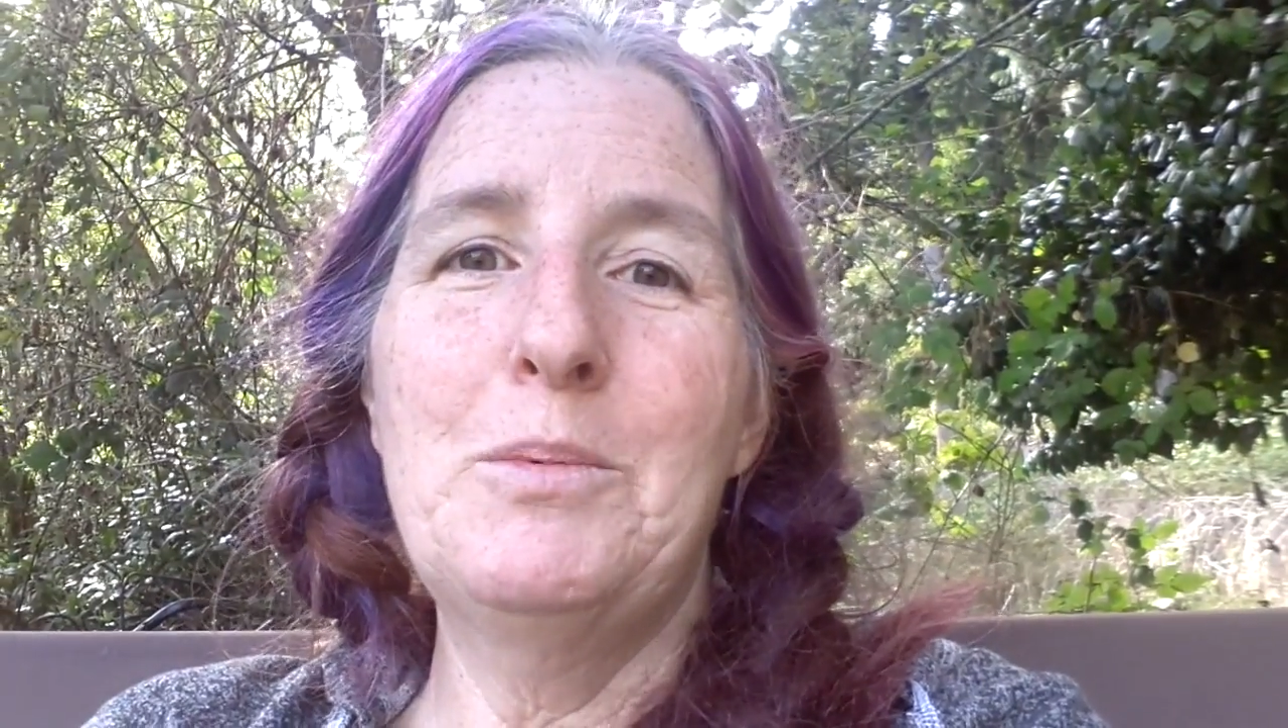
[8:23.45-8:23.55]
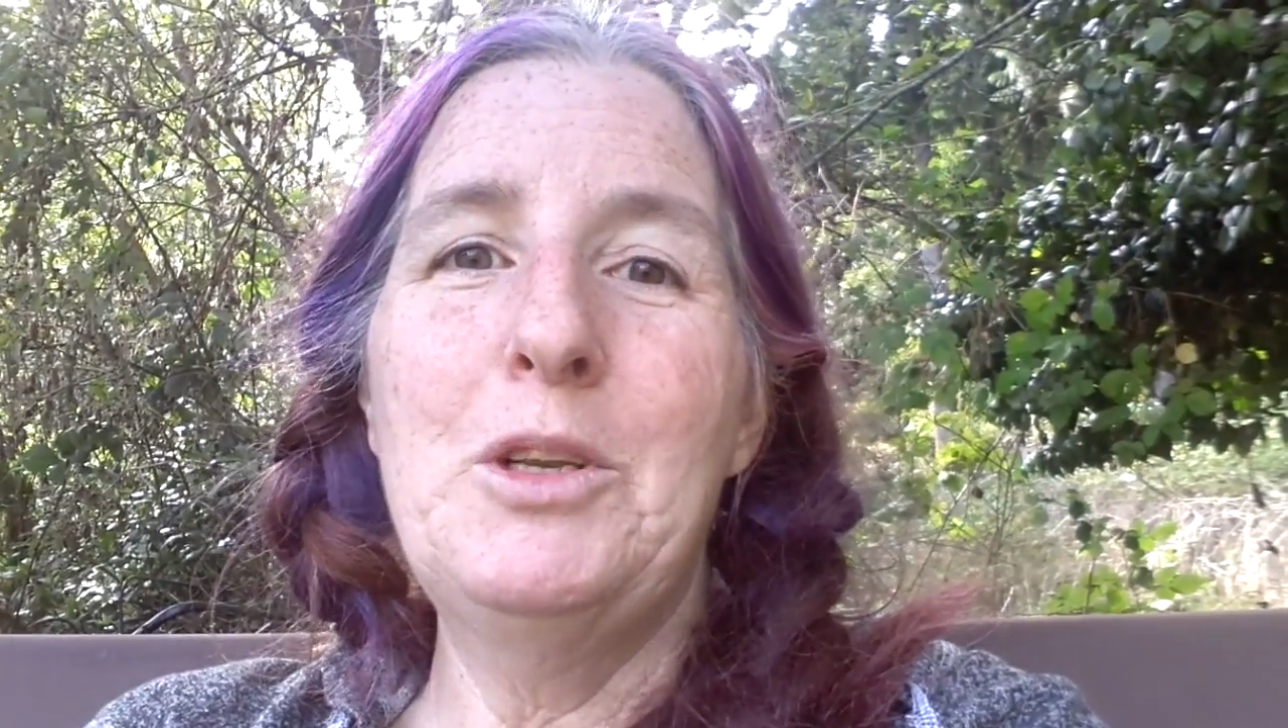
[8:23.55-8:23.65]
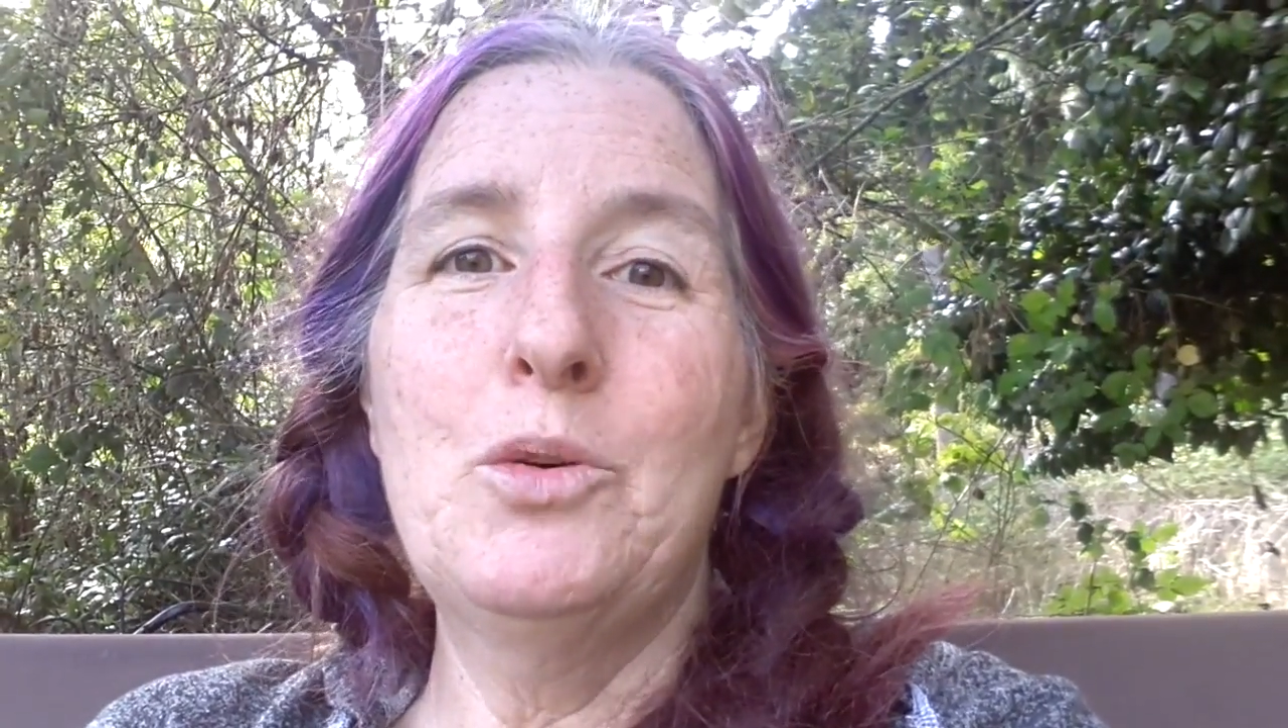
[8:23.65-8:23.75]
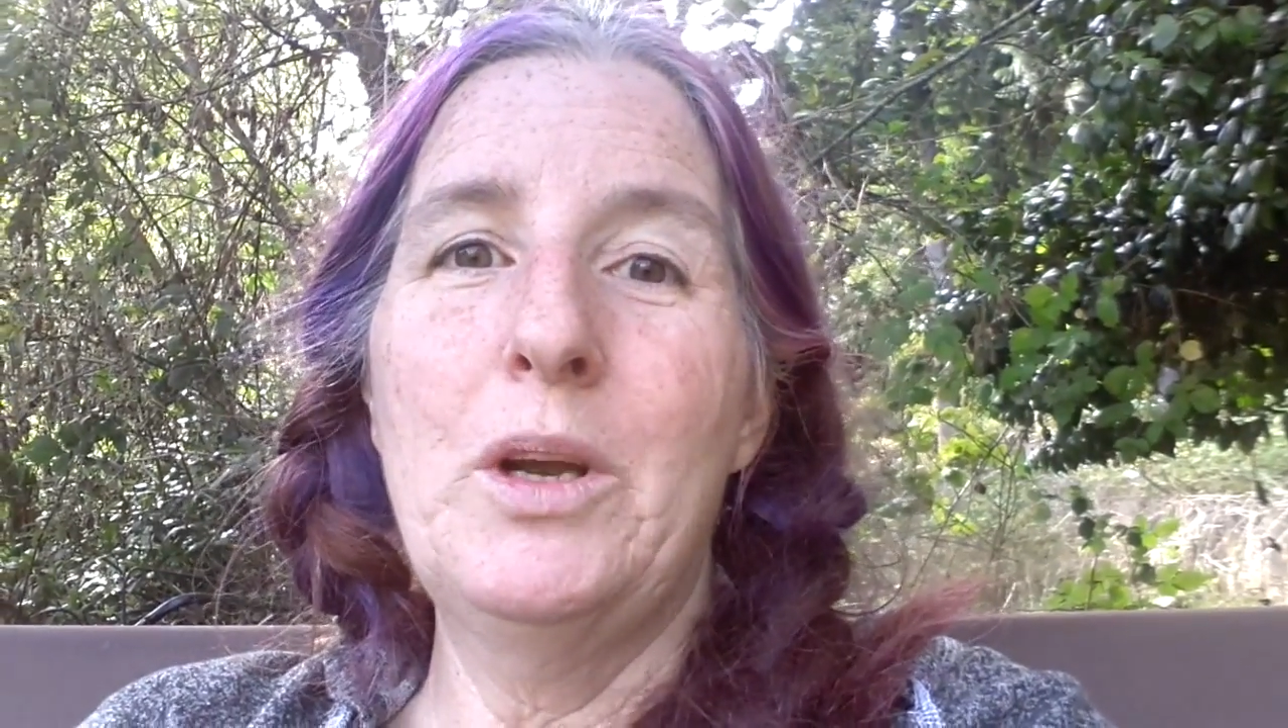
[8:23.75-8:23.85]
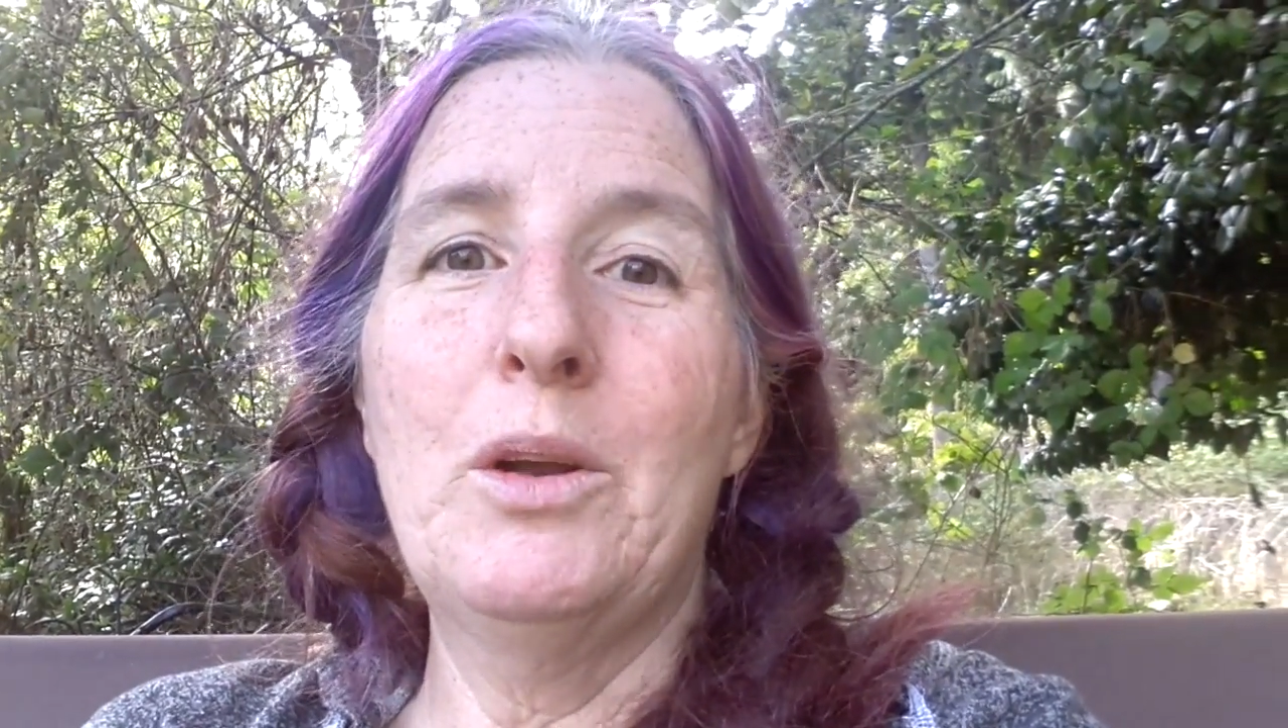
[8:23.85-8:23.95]
to
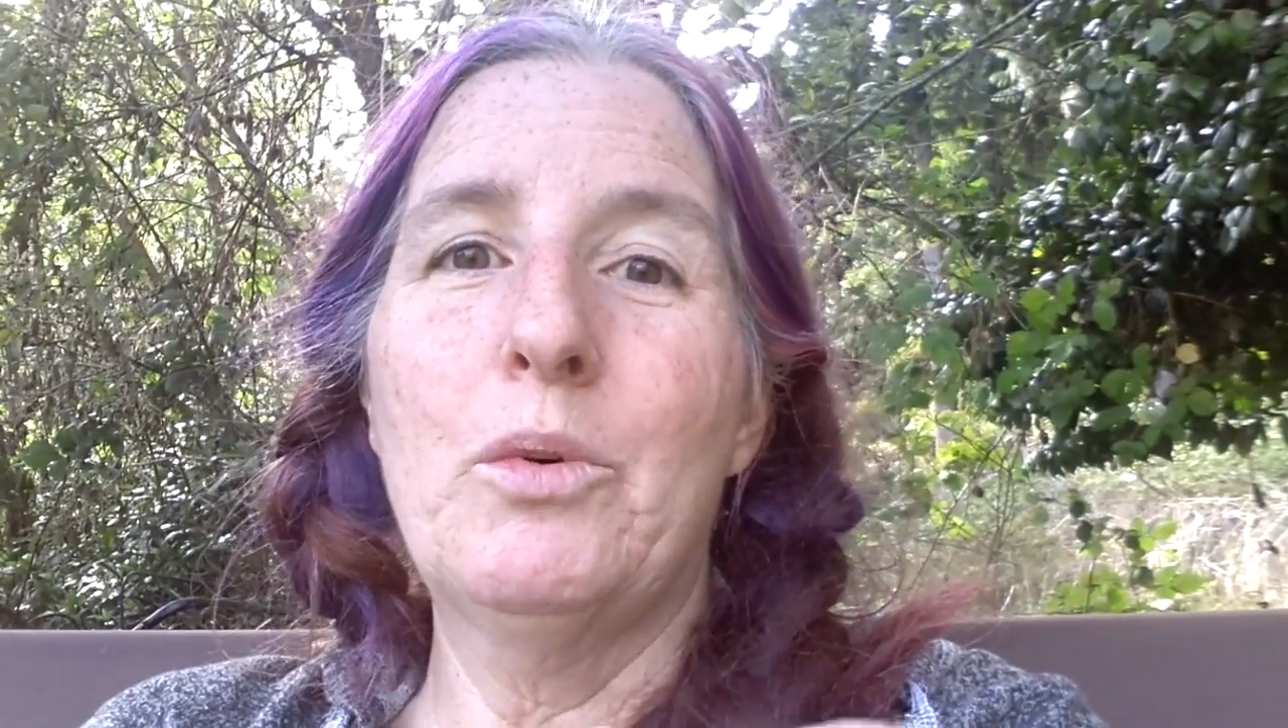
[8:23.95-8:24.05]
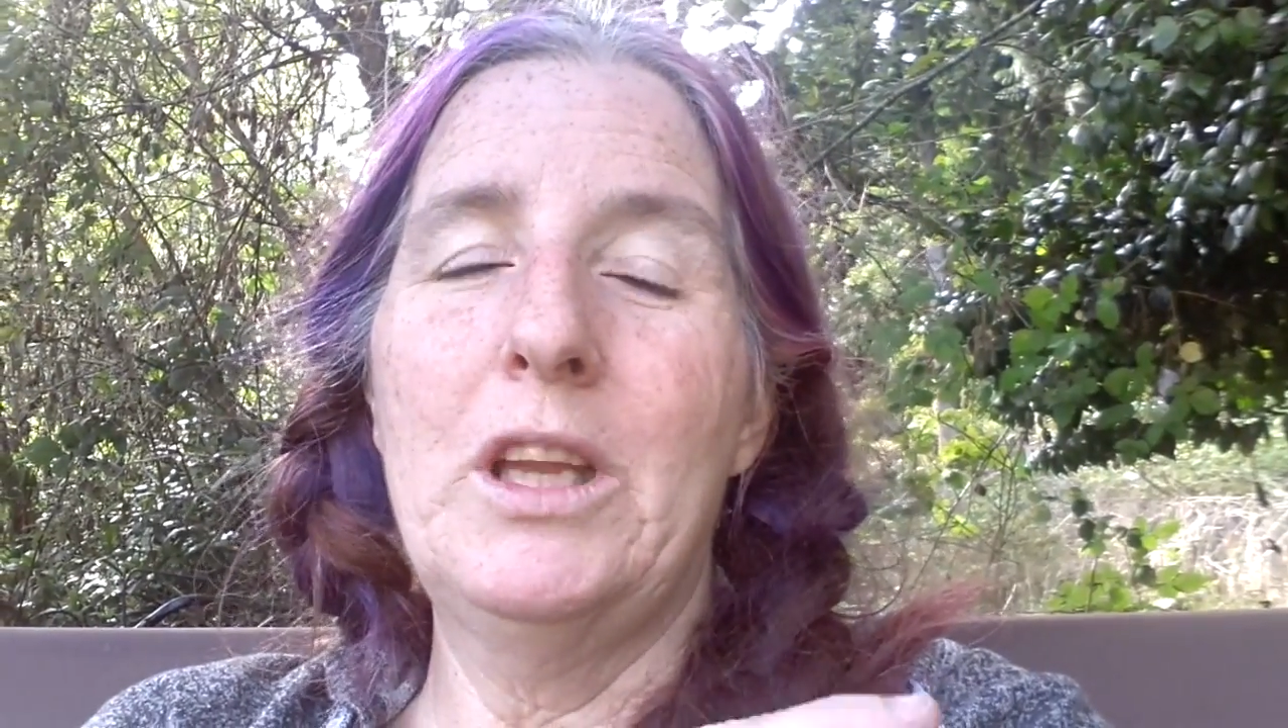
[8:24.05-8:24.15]
be doing